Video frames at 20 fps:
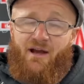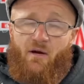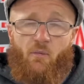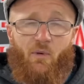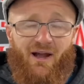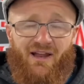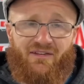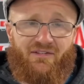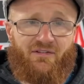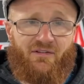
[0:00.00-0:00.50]

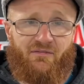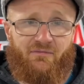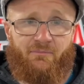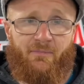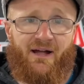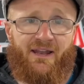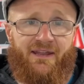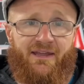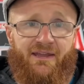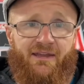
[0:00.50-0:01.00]
waste of
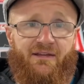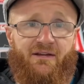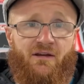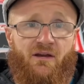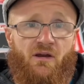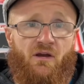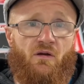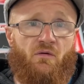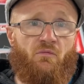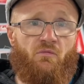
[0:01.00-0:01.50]
money?
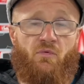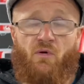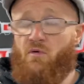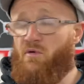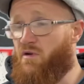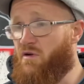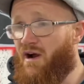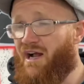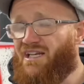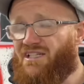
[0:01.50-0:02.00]

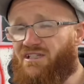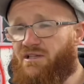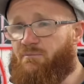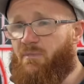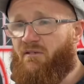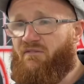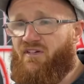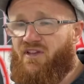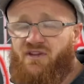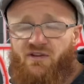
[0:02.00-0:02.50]
Will you actually
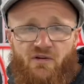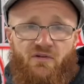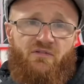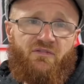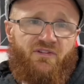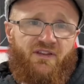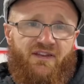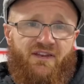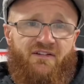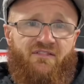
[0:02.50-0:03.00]
bother
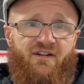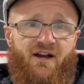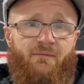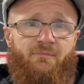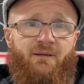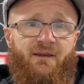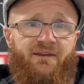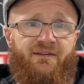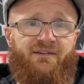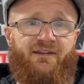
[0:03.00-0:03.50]
using the
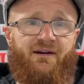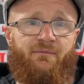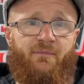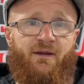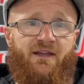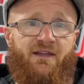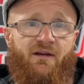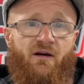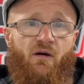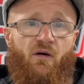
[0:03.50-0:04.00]
grappling
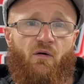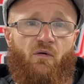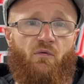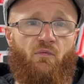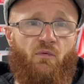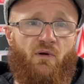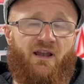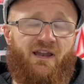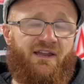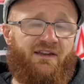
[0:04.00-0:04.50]
dummy, or
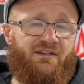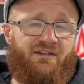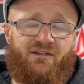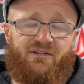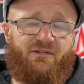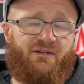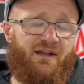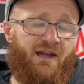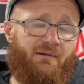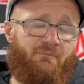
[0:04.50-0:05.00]
will it
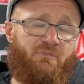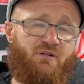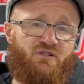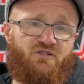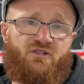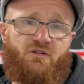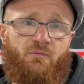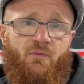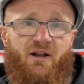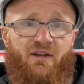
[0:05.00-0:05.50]
just get
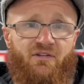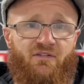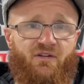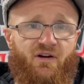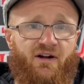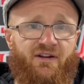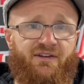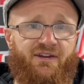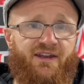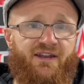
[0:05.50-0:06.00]
pushed to one
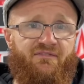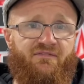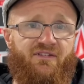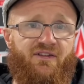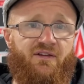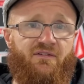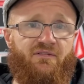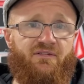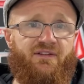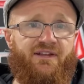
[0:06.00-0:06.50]
side and never
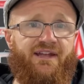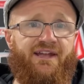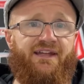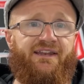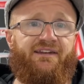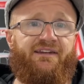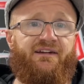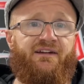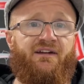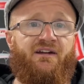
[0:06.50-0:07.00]
used
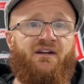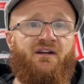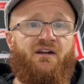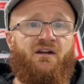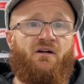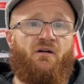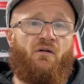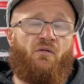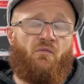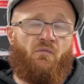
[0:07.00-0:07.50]
again?
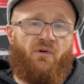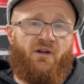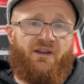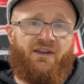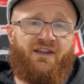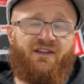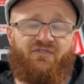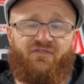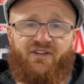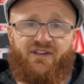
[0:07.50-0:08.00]
Well, in
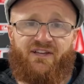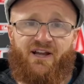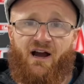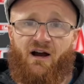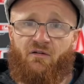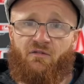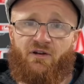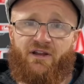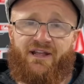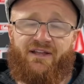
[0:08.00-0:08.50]
this video
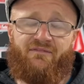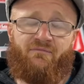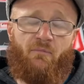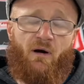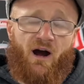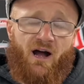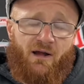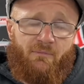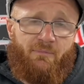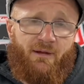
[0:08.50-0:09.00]
I'm going to give
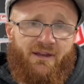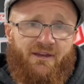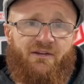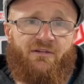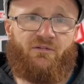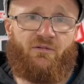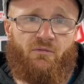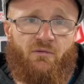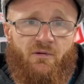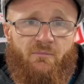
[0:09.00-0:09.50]
my
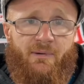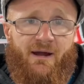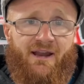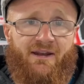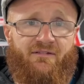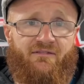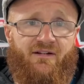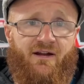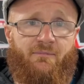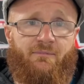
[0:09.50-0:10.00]
opinions all about
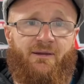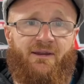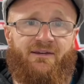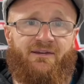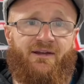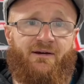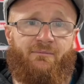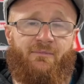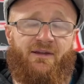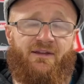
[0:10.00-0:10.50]
the grappling
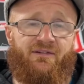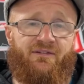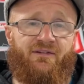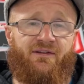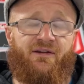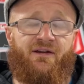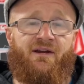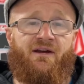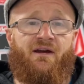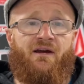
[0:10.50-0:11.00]

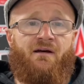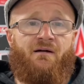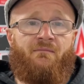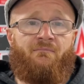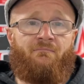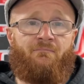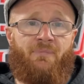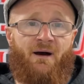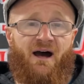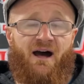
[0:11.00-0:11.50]
dummies.
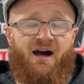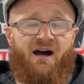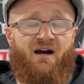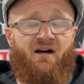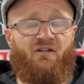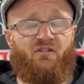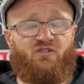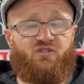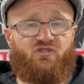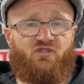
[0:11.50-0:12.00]

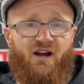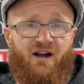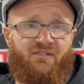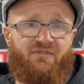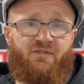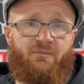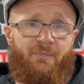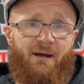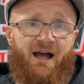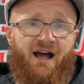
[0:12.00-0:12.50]
But straight
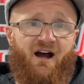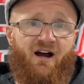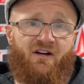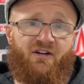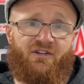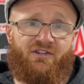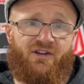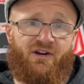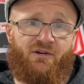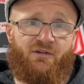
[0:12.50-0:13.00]
off the bat I
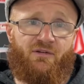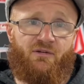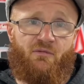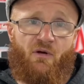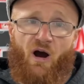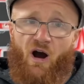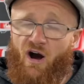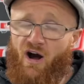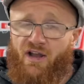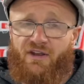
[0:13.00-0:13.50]
can tell you
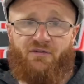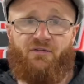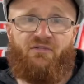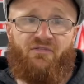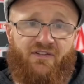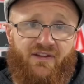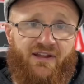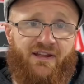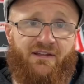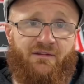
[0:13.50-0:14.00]
I do
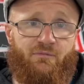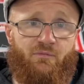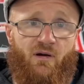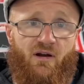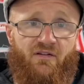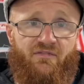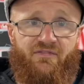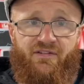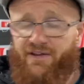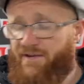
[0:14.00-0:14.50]
think it's
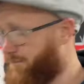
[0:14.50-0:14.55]
worth it.